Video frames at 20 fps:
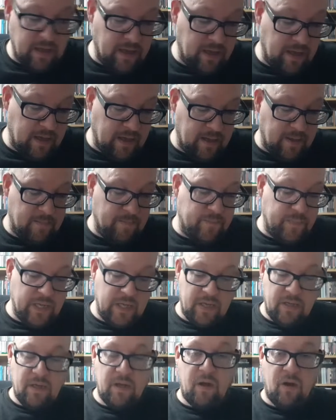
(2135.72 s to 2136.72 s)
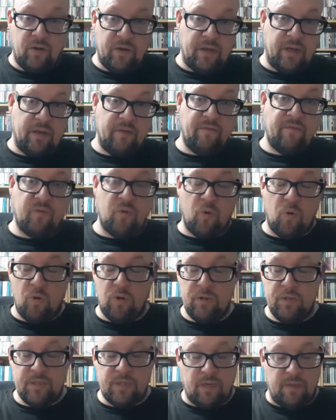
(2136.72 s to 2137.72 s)
um, on a 4
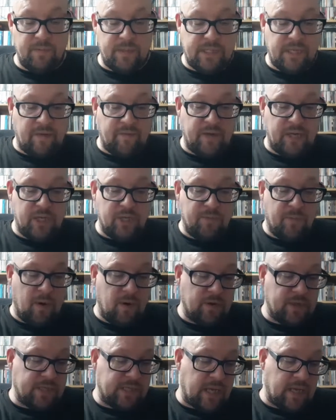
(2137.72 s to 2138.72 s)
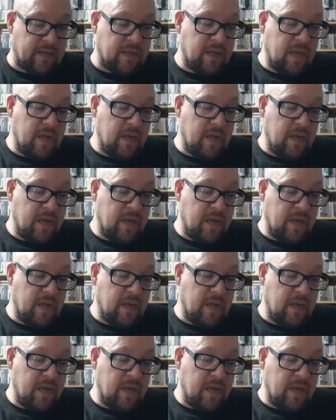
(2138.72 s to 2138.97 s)
times 7 inch box set.